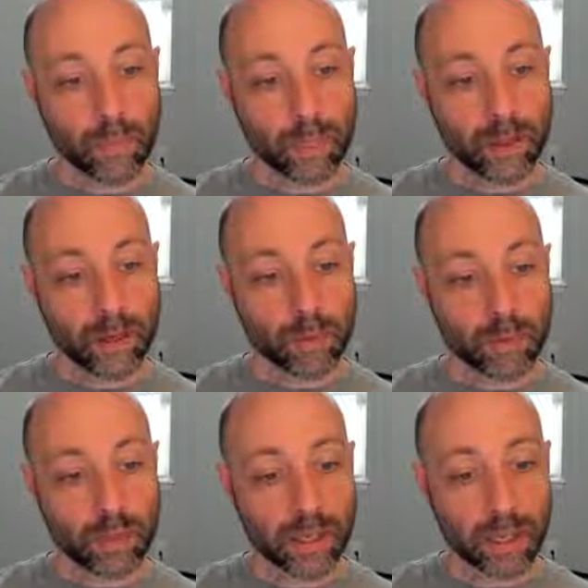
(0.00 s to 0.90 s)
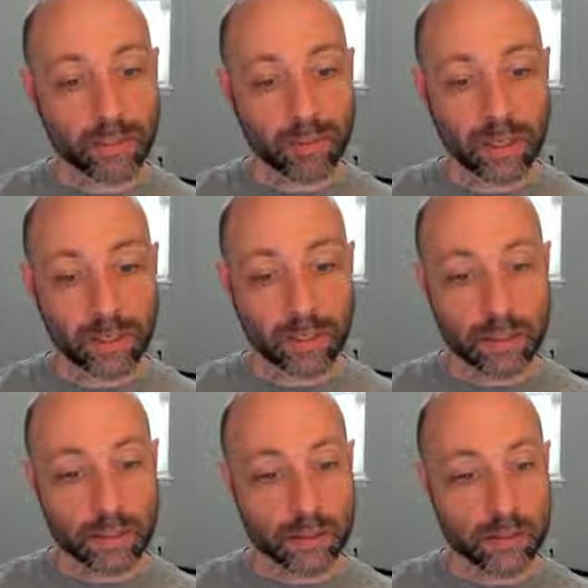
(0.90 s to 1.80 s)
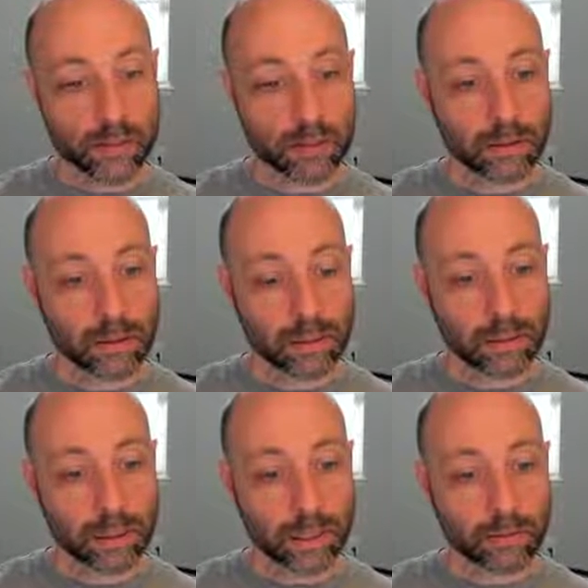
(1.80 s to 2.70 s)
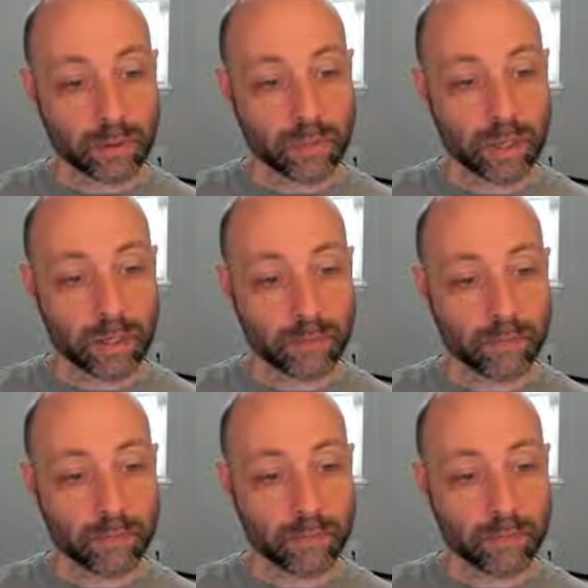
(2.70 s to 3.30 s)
Yeah, I remember I copy pasted this line verbatim.